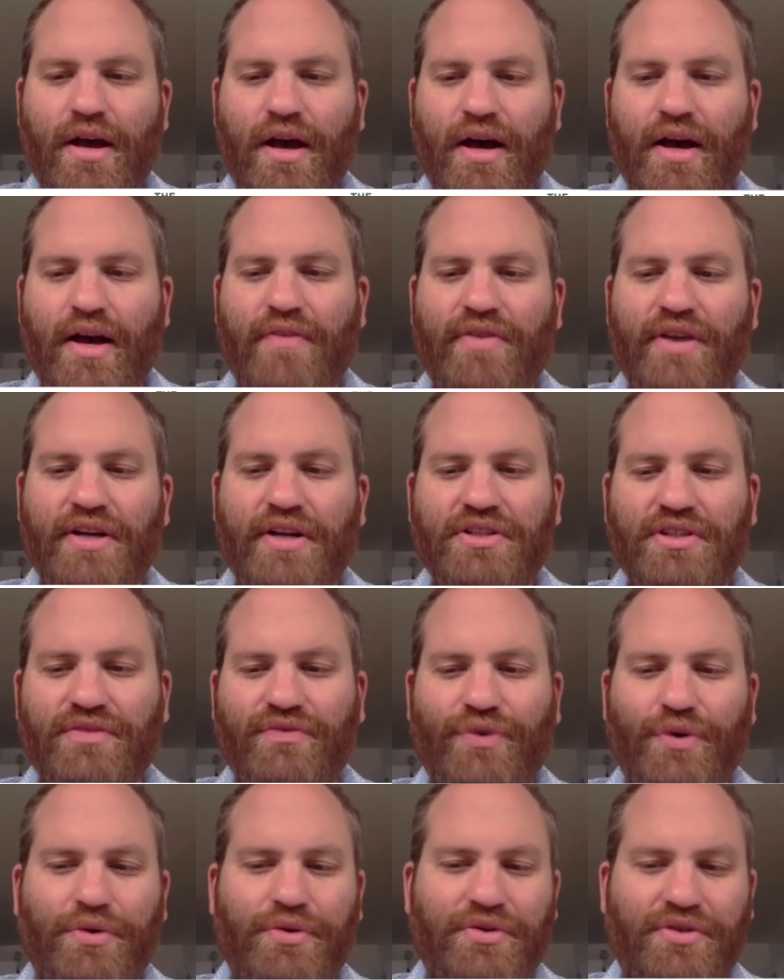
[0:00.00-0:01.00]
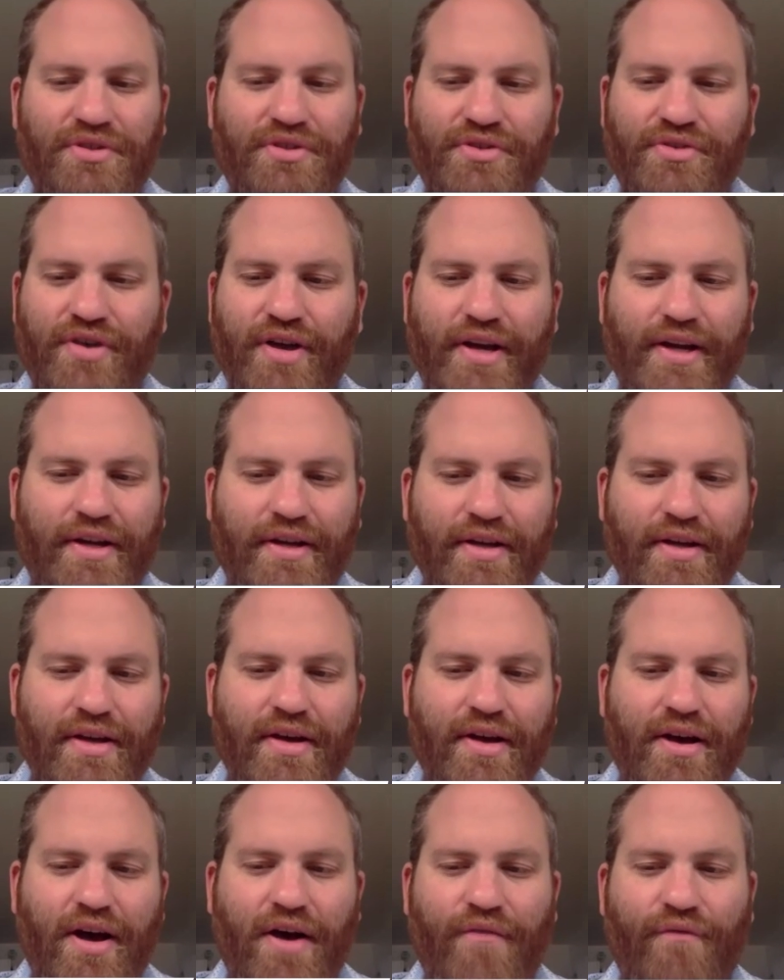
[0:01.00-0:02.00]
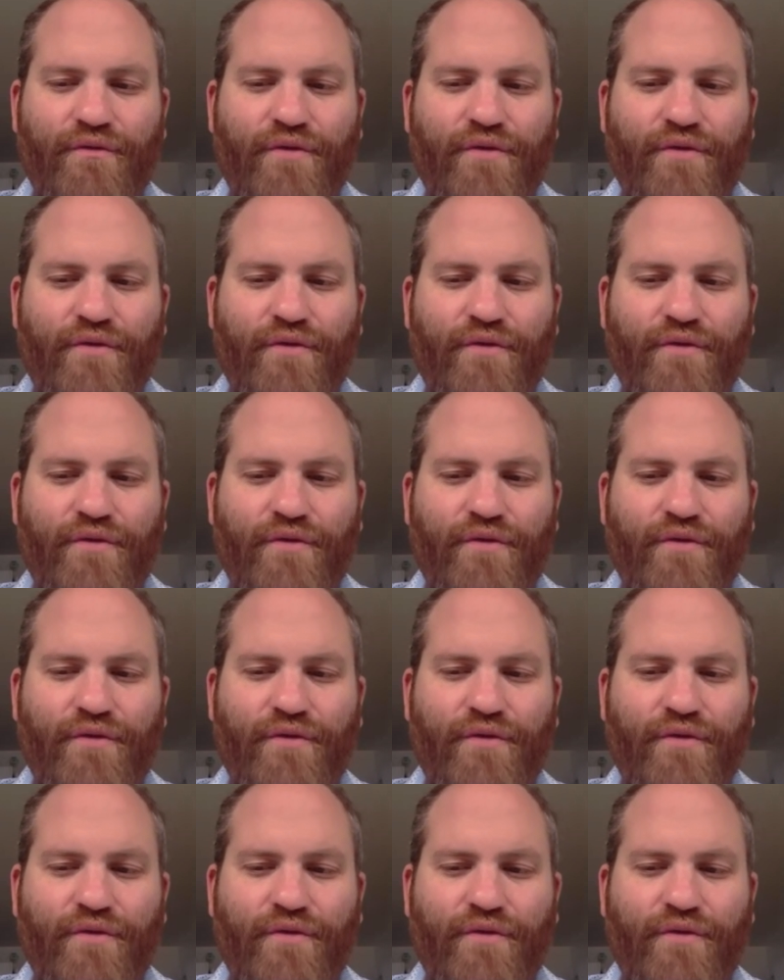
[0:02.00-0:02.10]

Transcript: Uh, and they just voted to strike. Uh,